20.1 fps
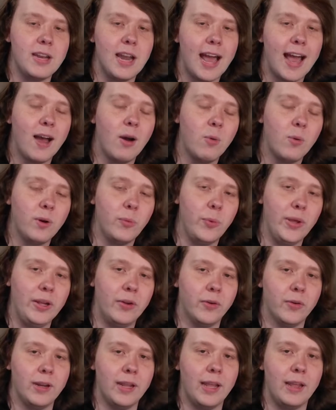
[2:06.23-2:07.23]
now when we
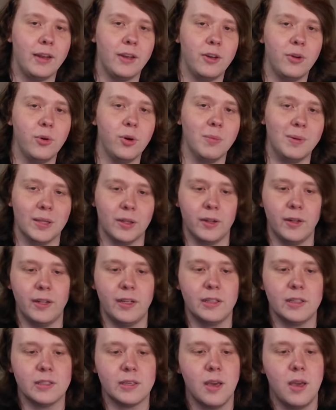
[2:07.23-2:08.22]
create new
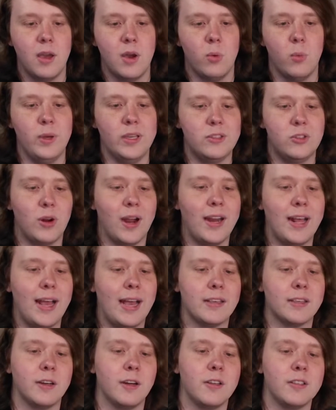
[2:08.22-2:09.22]
abilities, we try
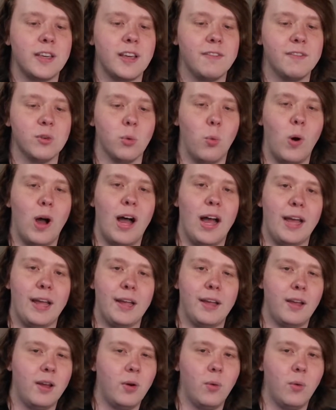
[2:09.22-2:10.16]
to ask ourselves why.